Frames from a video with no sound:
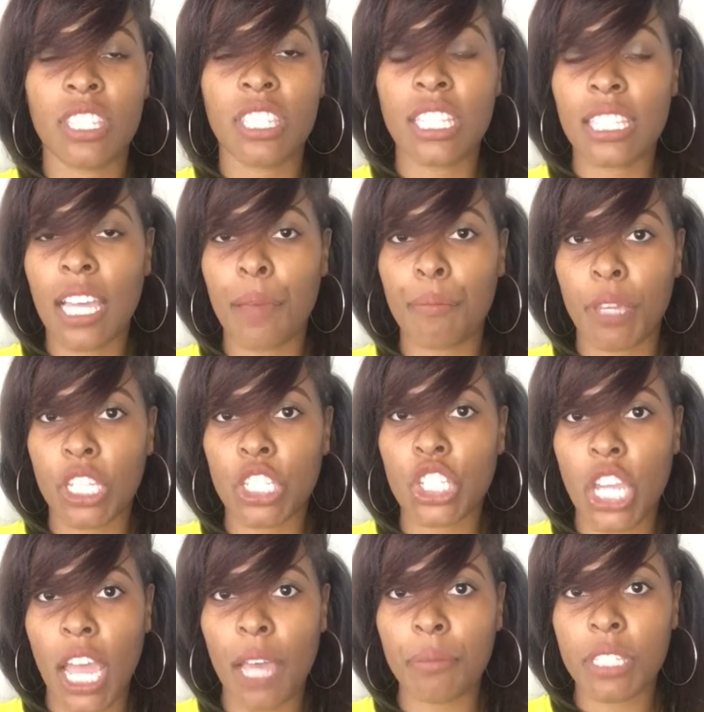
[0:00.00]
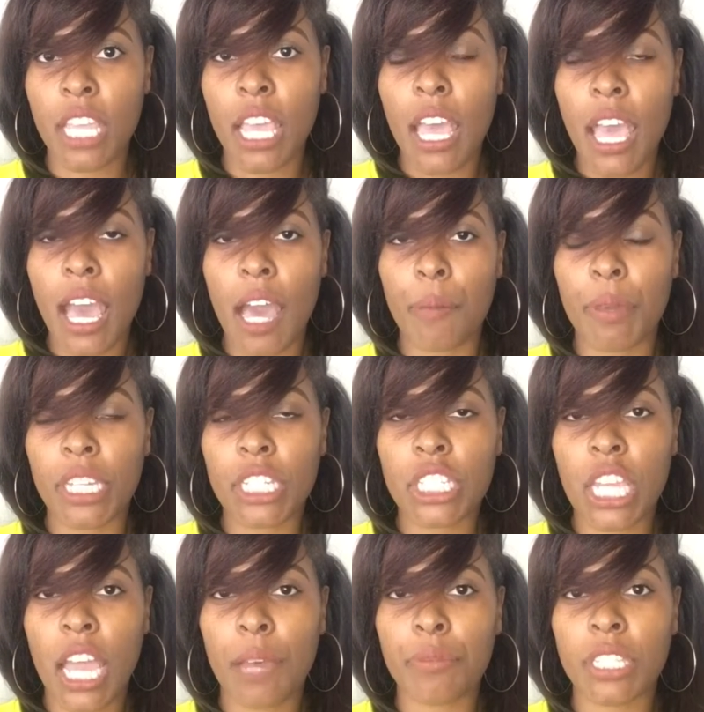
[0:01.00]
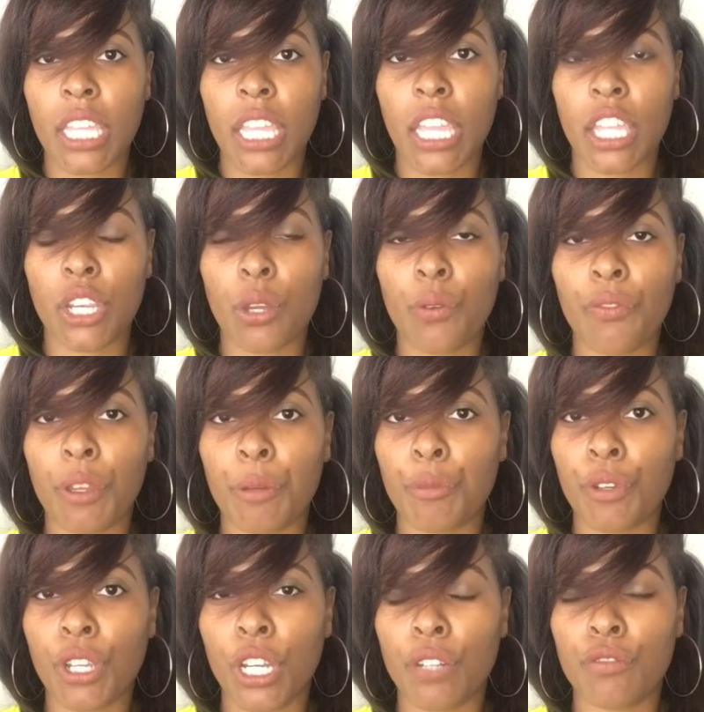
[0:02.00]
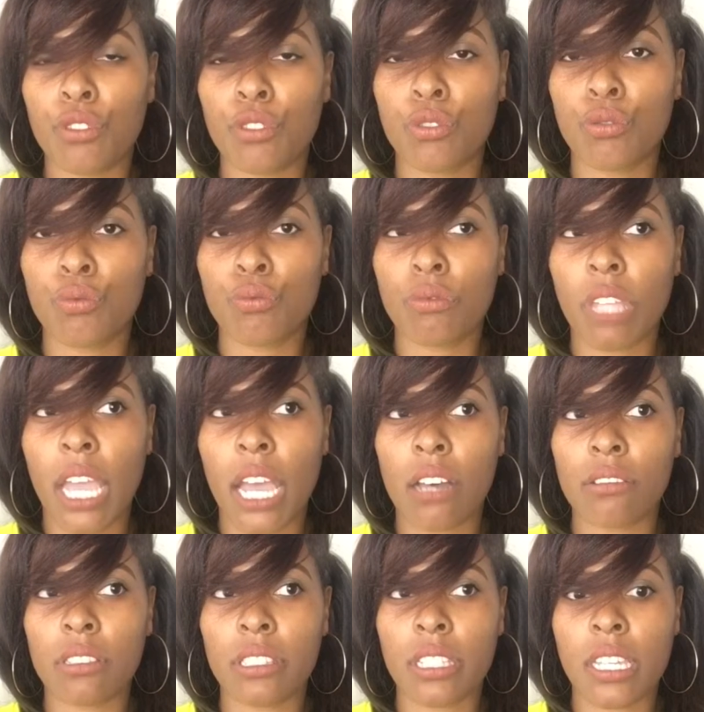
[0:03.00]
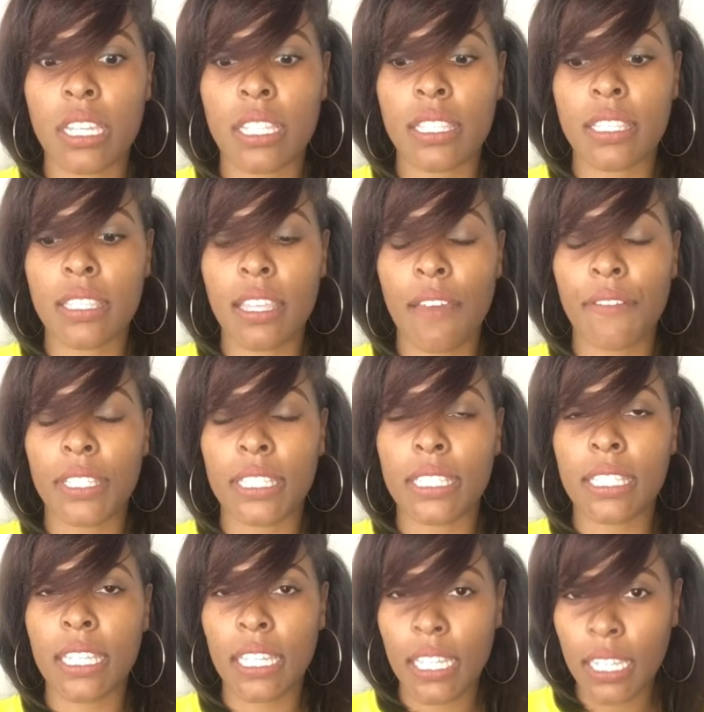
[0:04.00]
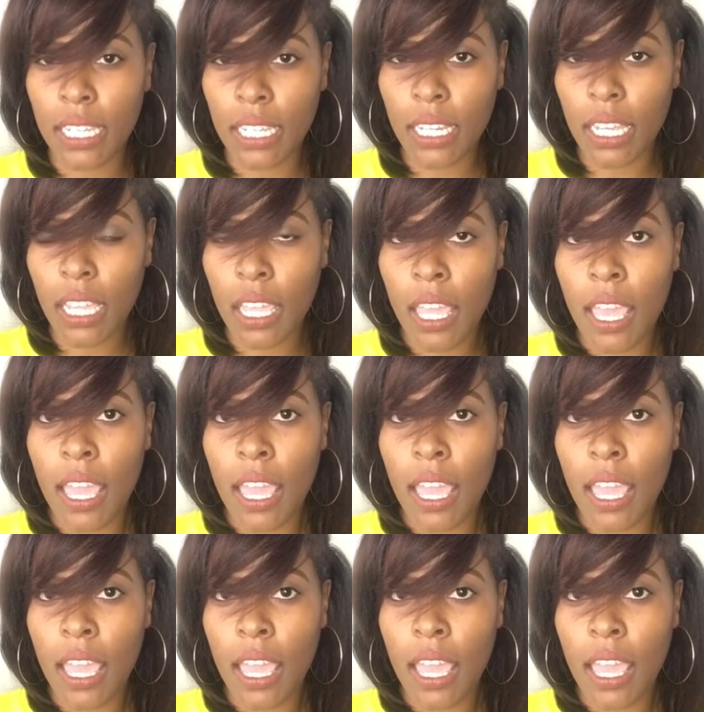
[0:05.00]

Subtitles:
since I big chopped. I big chopped in November of 2017,